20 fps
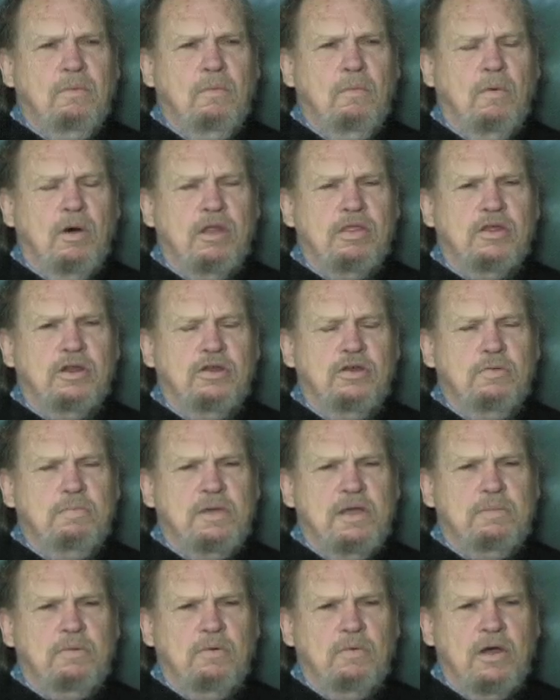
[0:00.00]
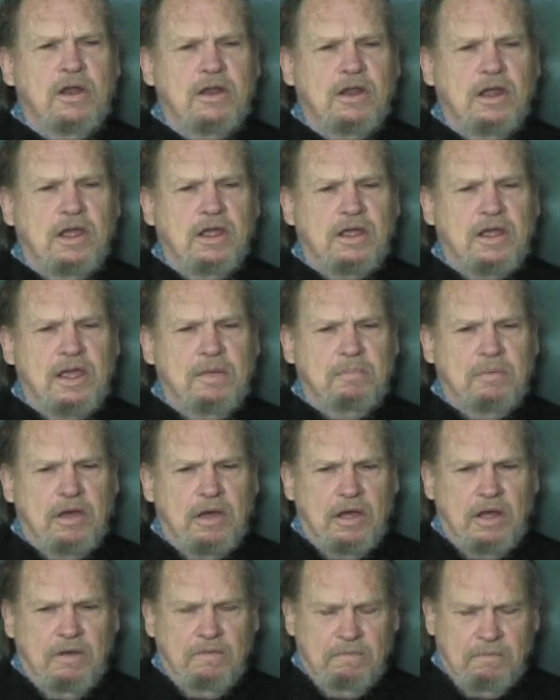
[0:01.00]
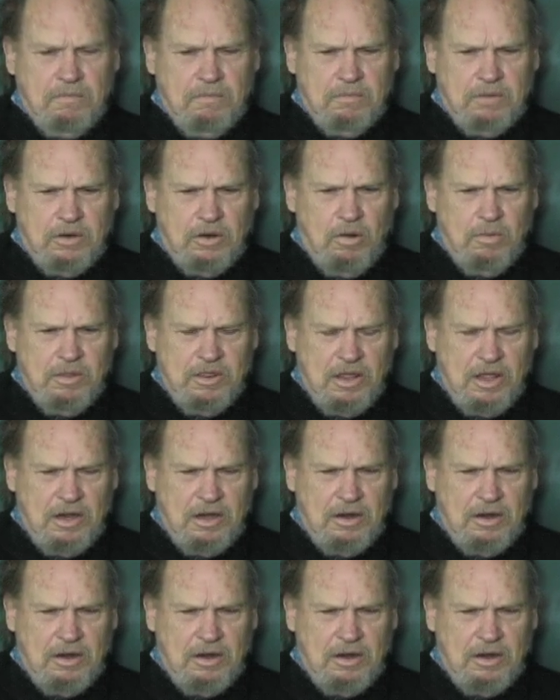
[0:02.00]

One of the new people one day told me